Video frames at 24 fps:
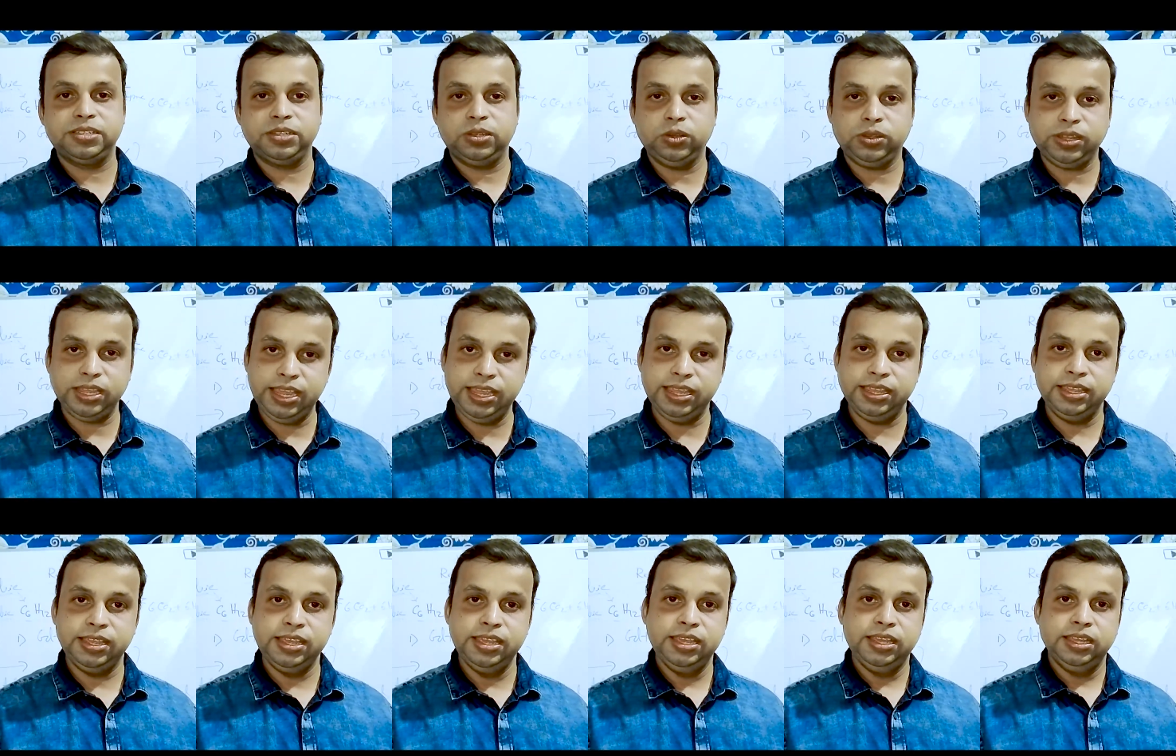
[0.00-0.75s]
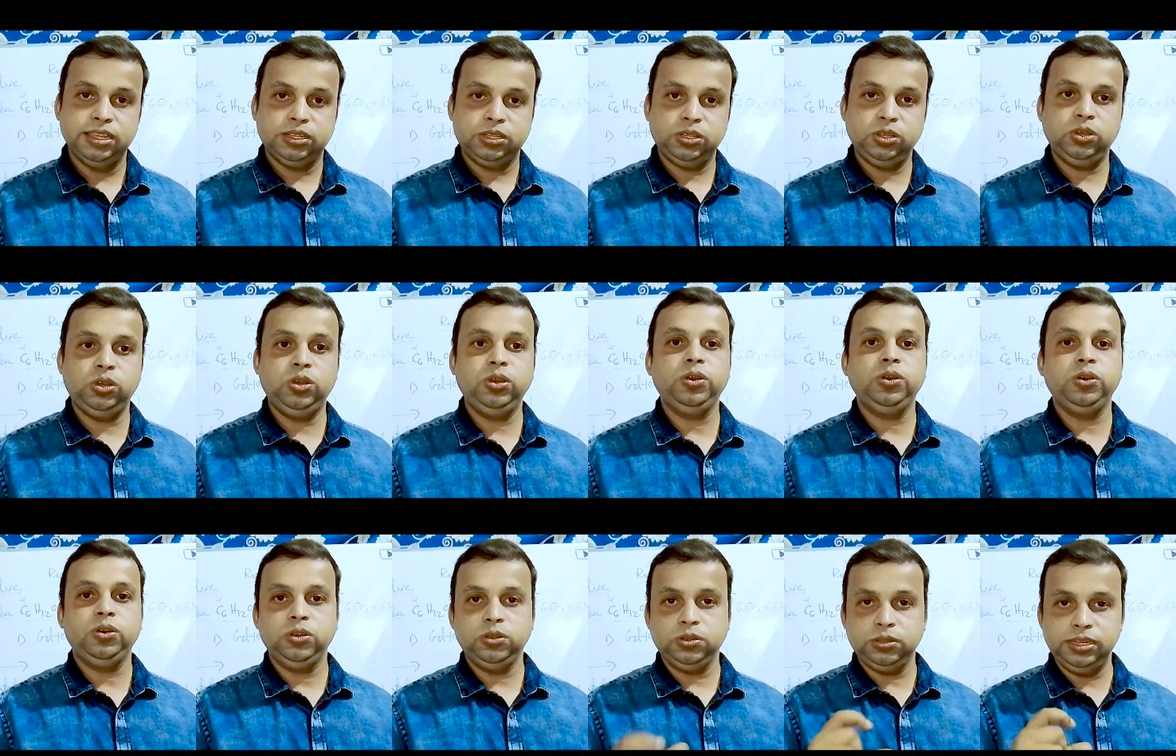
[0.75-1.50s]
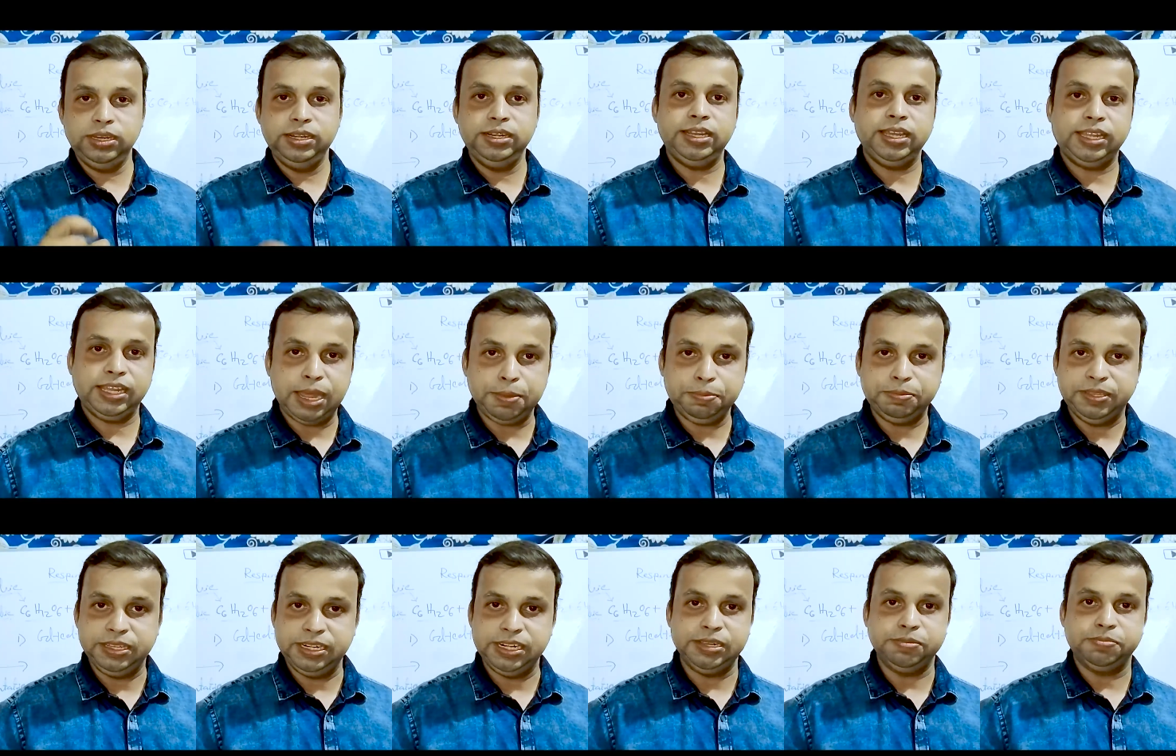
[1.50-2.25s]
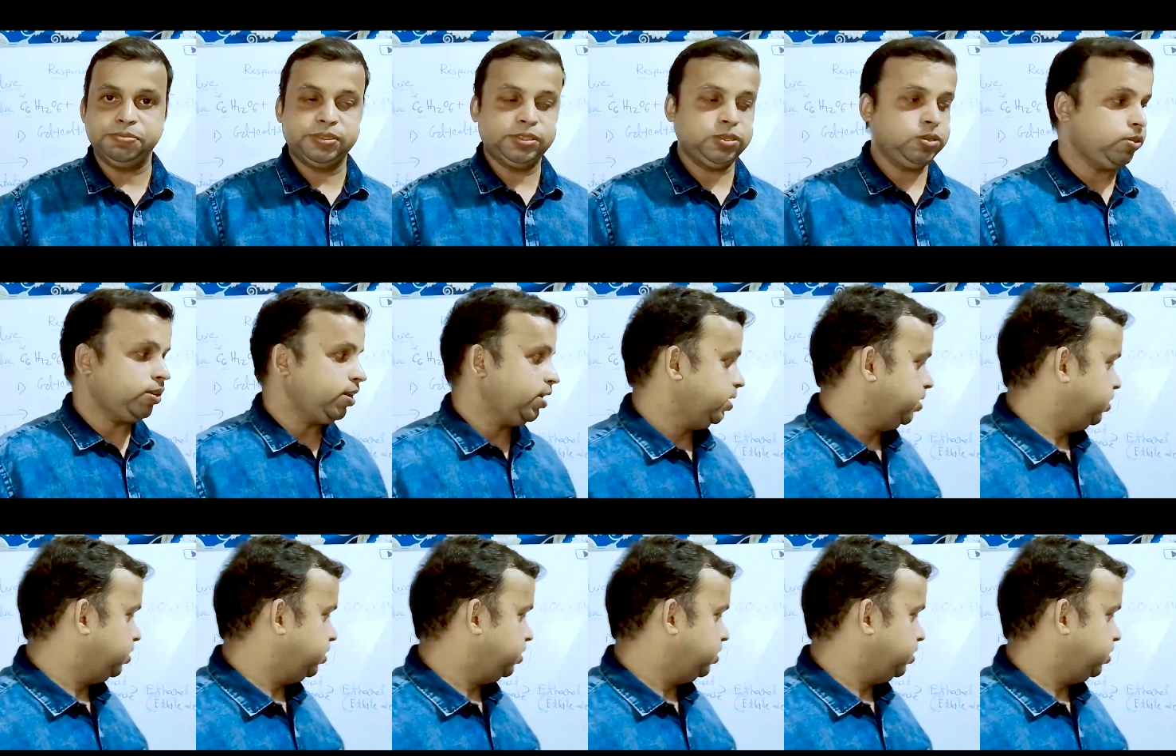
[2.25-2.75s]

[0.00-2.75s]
Okay, so in the cup syrups, okay,